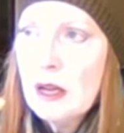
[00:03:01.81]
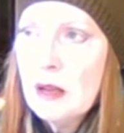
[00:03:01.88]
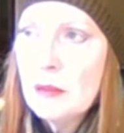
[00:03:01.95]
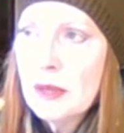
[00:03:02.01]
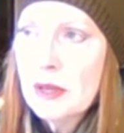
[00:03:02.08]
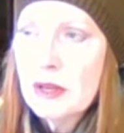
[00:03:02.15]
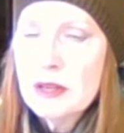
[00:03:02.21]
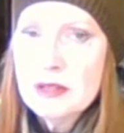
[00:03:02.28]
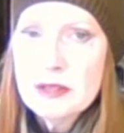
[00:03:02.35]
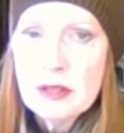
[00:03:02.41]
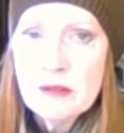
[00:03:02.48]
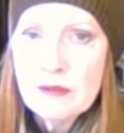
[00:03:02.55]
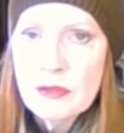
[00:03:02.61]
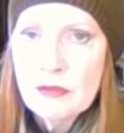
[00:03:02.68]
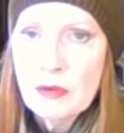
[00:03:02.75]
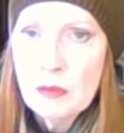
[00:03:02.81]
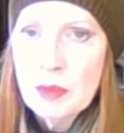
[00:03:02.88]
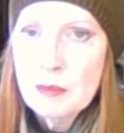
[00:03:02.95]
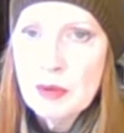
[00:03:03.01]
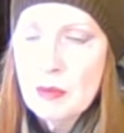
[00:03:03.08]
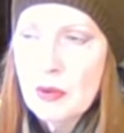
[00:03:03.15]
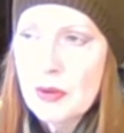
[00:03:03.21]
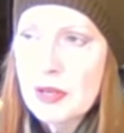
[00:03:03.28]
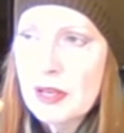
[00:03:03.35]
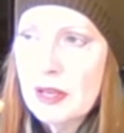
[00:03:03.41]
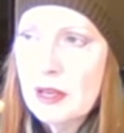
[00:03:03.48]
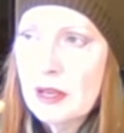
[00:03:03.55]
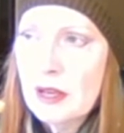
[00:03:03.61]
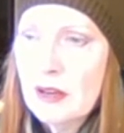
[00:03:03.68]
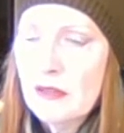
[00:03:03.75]
because of the floppy brim on
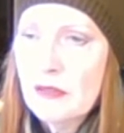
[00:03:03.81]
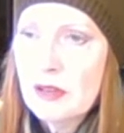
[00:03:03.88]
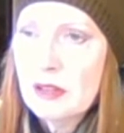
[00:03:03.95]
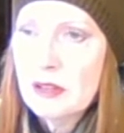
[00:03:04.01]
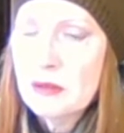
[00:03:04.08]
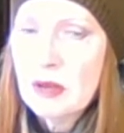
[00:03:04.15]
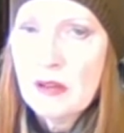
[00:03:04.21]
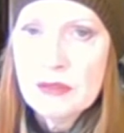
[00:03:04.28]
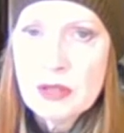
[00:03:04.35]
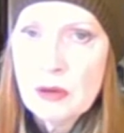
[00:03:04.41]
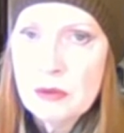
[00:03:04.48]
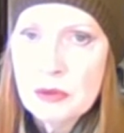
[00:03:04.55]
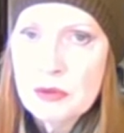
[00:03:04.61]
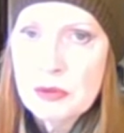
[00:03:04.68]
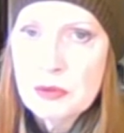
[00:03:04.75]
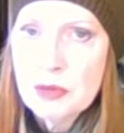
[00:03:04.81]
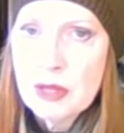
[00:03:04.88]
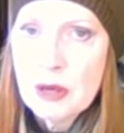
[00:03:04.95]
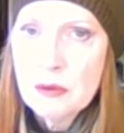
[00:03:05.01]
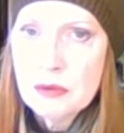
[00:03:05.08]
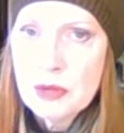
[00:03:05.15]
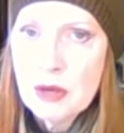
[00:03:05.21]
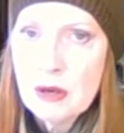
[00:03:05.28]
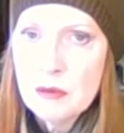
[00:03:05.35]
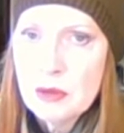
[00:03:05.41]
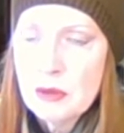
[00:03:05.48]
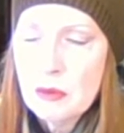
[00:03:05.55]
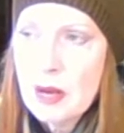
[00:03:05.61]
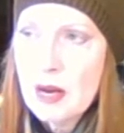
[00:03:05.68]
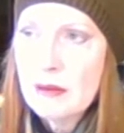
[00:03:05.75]
it, and I feel you'd have to hold on to it the whole time
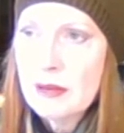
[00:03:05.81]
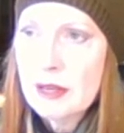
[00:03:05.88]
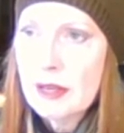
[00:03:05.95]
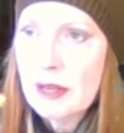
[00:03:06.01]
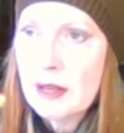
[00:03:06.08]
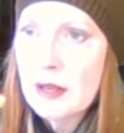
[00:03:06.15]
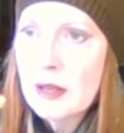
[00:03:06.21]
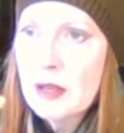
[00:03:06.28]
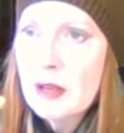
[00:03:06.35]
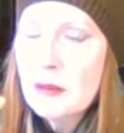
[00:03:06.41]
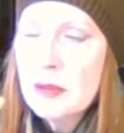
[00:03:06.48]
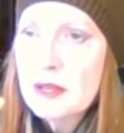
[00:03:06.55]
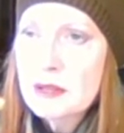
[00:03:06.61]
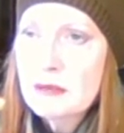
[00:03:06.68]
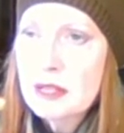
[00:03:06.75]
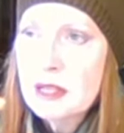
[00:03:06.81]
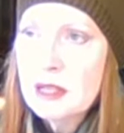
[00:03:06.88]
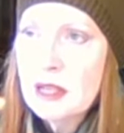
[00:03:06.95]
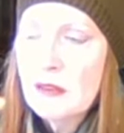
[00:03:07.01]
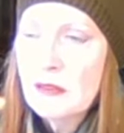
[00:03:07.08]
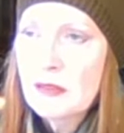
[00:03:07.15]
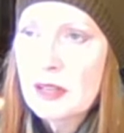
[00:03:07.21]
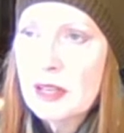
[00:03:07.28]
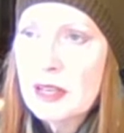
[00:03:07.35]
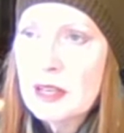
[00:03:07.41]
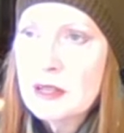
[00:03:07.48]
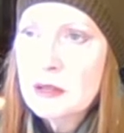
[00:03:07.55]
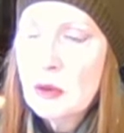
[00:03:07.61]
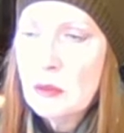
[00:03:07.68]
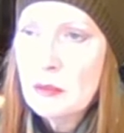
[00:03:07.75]
you're wearing it. But it's really lovely, and
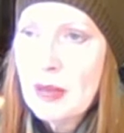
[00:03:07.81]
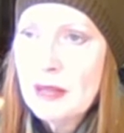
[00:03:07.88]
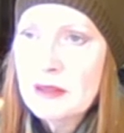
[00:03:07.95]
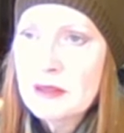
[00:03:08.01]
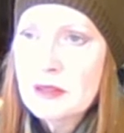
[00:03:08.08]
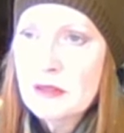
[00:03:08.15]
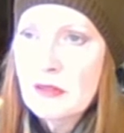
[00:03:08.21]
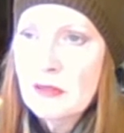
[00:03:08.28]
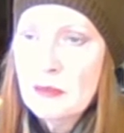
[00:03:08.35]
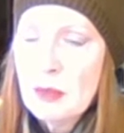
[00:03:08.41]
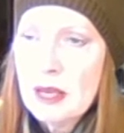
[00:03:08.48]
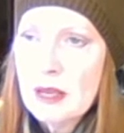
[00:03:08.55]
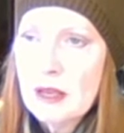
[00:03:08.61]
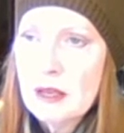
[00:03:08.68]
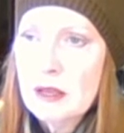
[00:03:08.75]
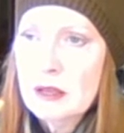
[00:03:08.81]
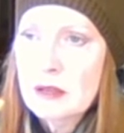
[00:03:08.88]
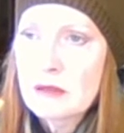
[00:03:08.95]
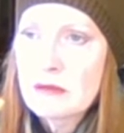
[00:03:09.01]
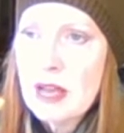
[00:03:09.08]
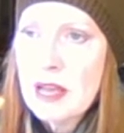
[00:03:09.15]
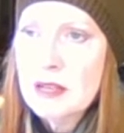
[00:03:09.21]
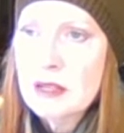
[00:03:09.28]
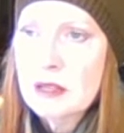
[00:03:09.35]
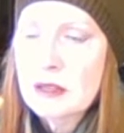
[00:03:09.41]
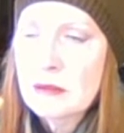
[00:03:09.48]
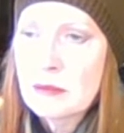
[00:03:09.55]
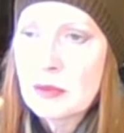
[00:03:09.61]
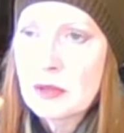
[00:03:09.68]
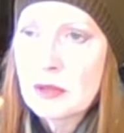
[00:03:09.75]
it's got bands of pink and red
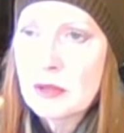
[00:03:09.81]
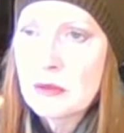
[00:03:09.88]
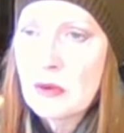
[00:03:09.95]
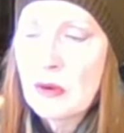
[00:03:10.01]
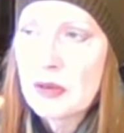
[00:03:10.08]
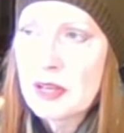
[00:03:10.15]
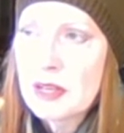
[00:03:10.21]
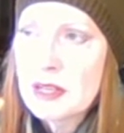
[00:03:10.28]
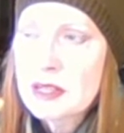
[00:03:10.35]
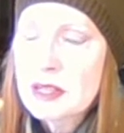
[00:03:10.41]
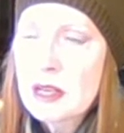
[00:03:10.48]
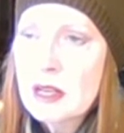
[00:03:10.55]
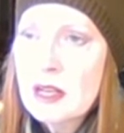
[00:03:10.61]
and blue on it.